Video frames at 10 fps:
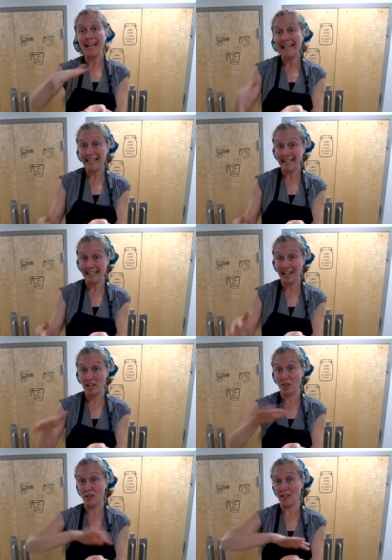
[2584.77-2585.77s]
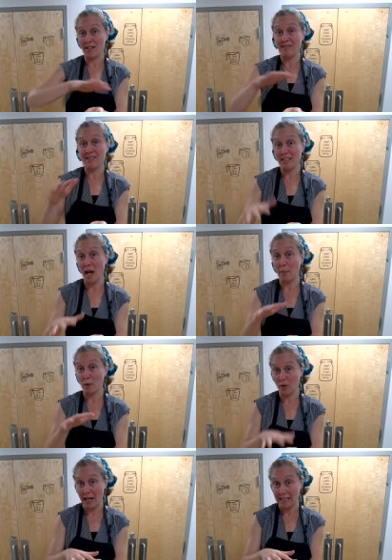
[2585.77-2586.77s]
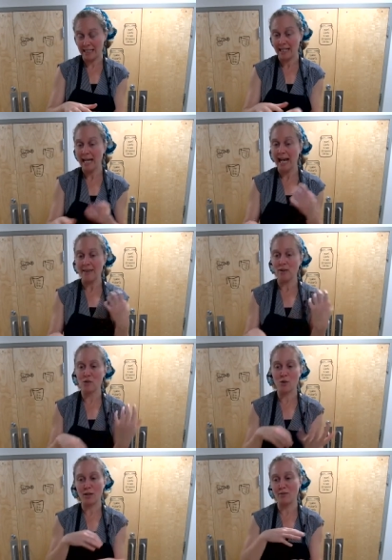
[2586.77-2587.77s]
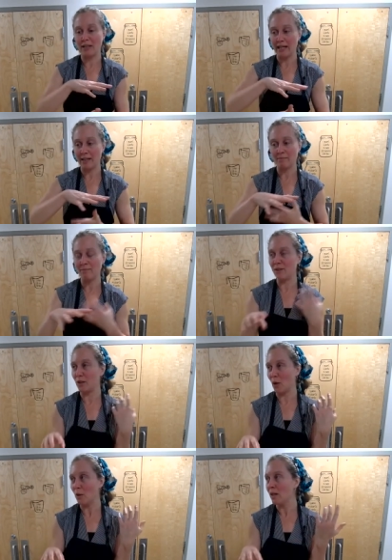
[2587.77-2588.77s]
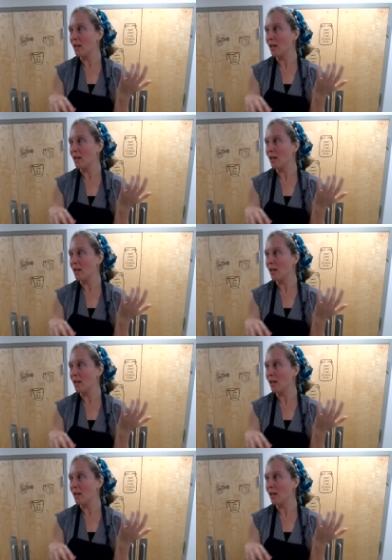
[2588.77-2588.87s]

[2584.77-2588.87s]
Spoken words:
hidden under the top crust, and they're sort of like, you know,